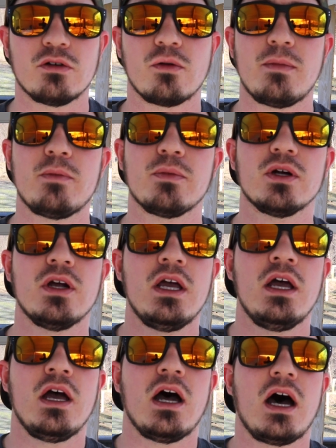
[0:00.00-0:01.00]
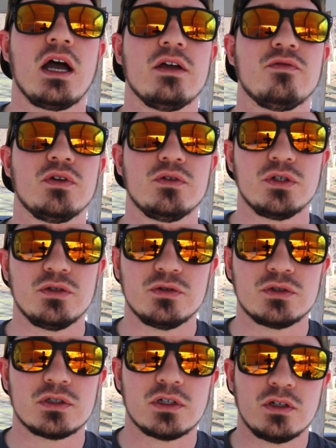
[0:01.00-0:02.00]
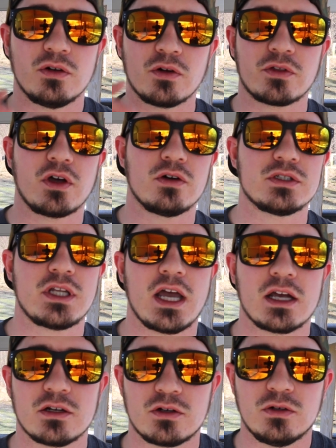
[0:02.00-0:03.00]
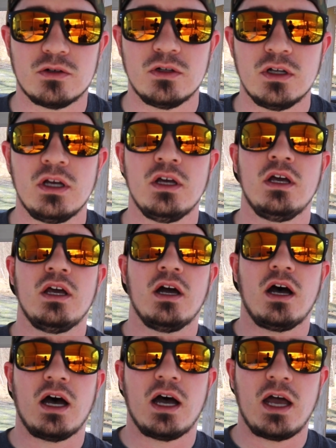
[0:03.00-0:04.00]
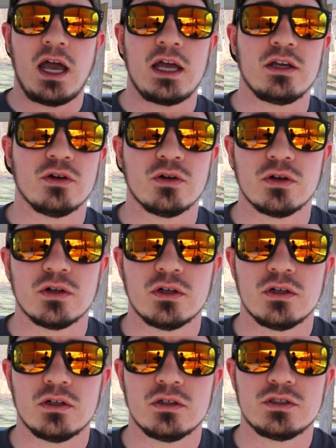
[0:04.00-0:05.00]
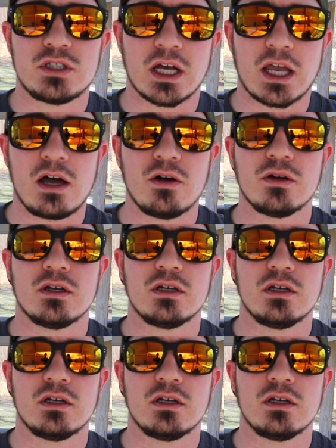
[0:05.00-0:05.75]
Remember, if you use North Coast Tactical at your checkout,